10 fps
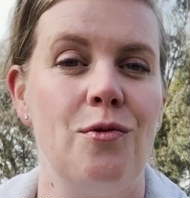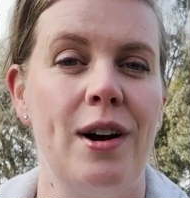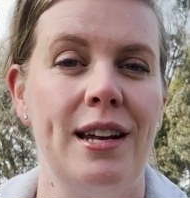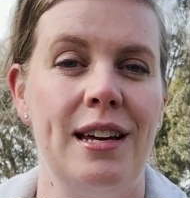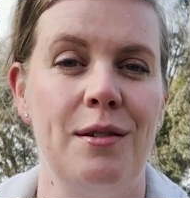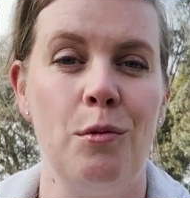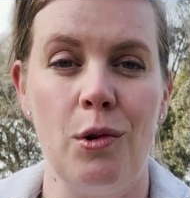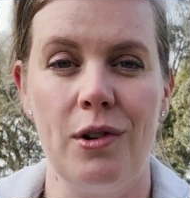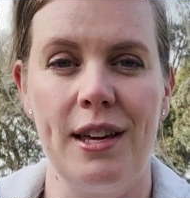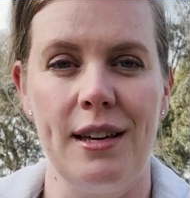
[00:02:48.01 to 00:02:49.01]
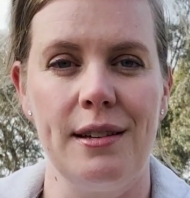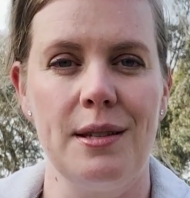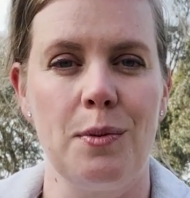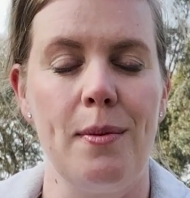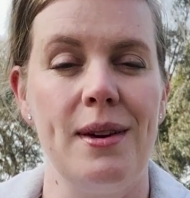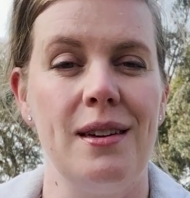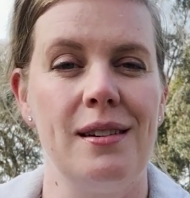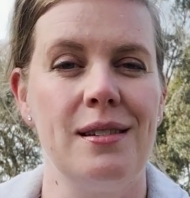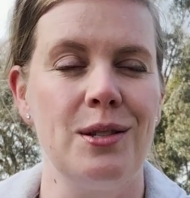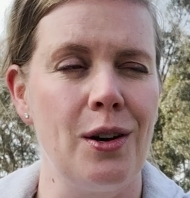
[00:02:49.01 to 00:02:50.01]
running, walking,
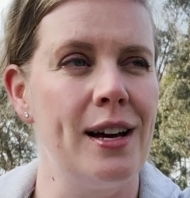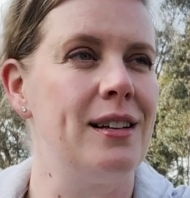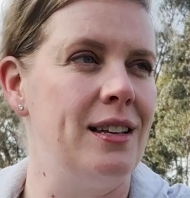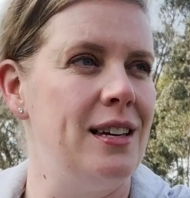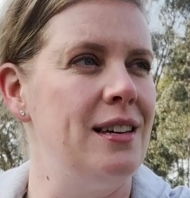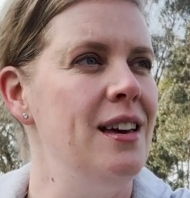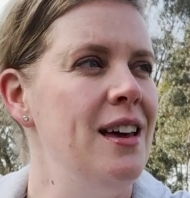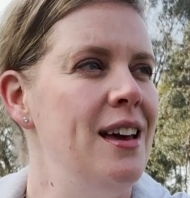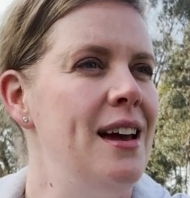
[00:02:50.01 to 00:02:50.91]
swimming, cycling,